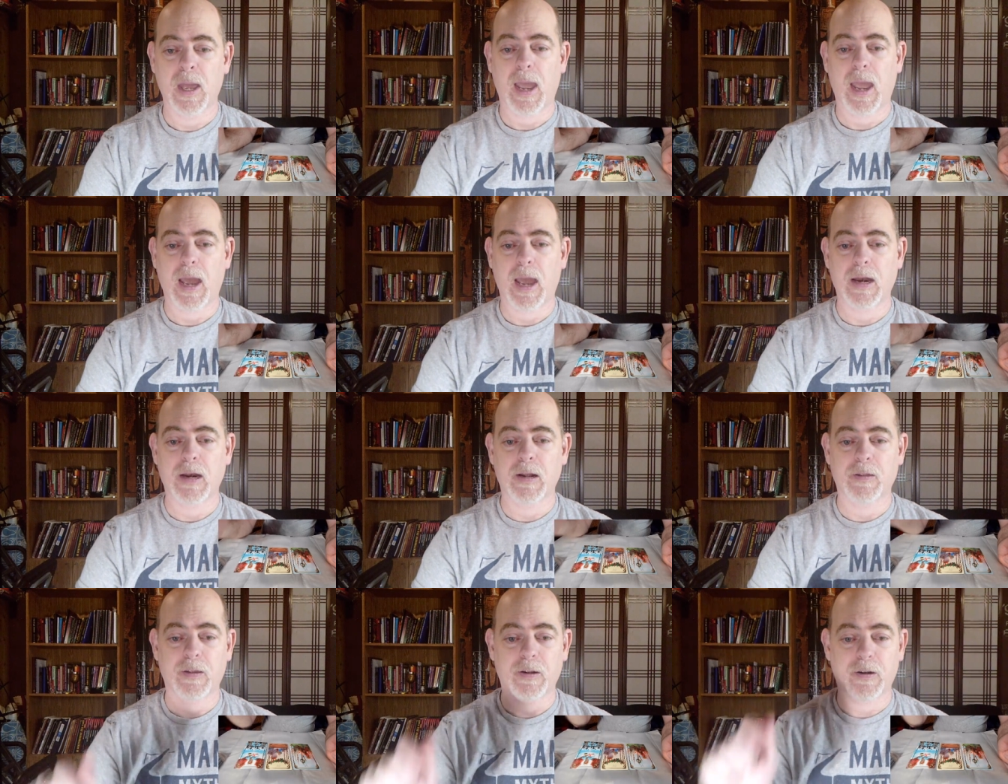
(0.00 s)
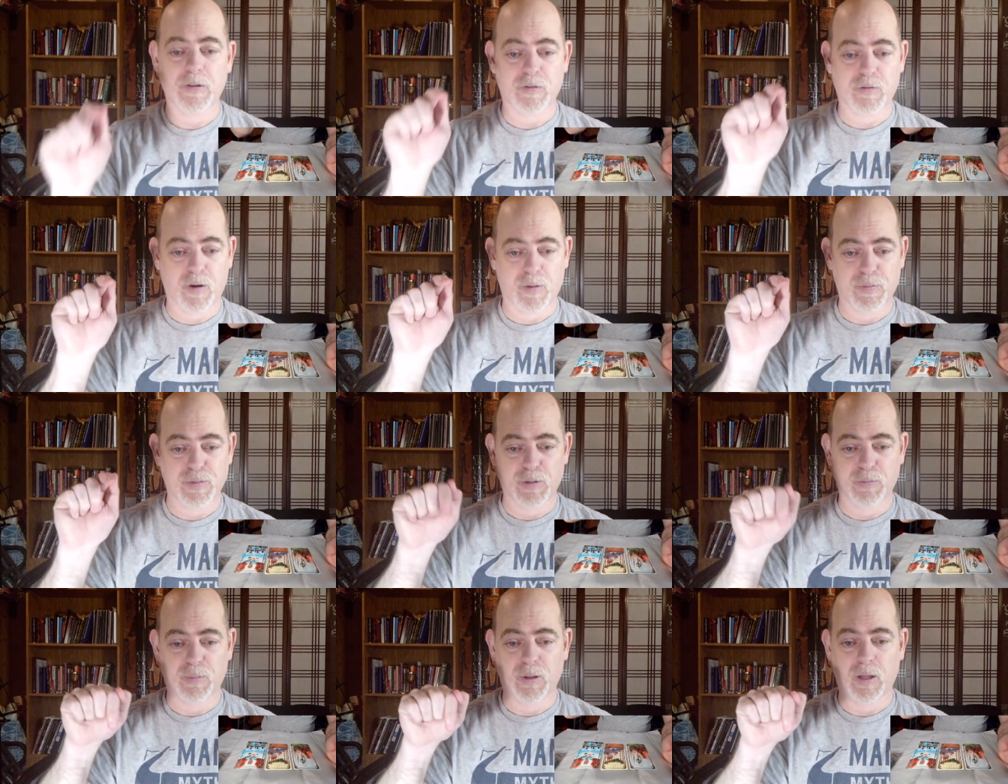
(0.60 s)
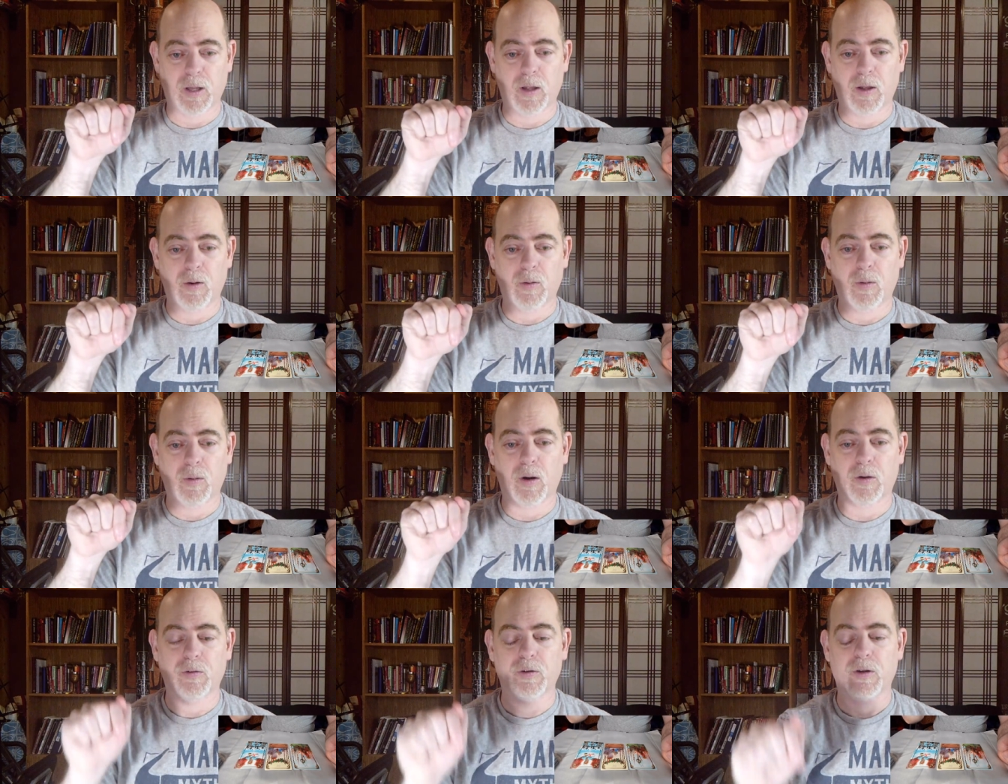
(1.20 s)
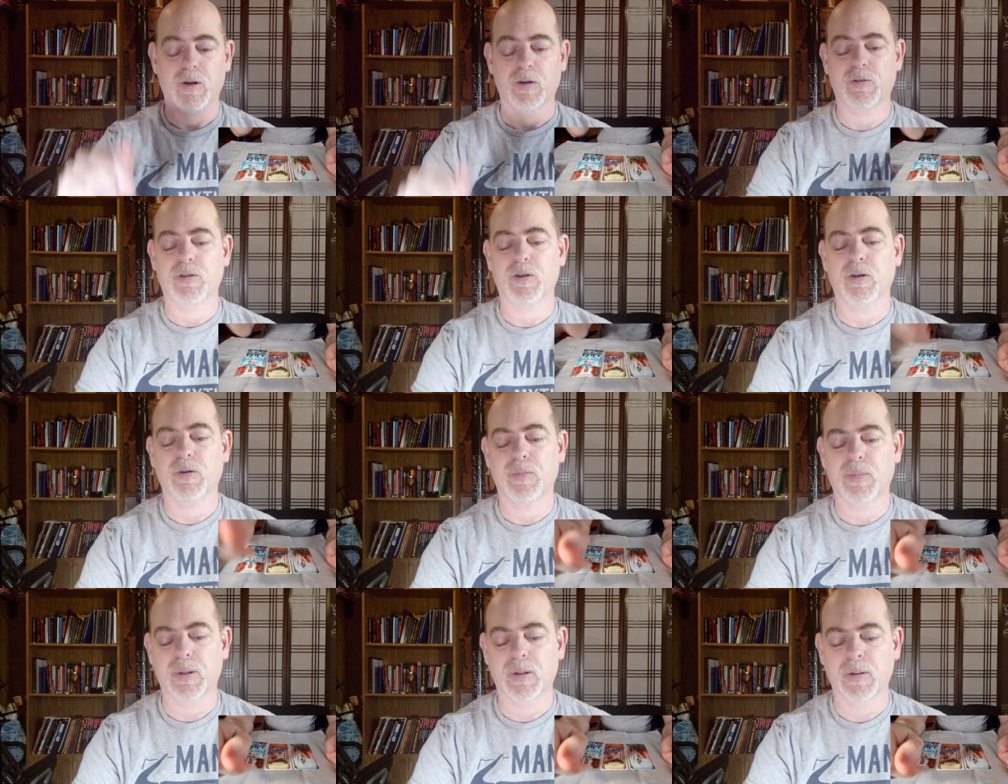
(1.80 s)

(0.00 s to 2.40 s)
and in the description below on YouTube.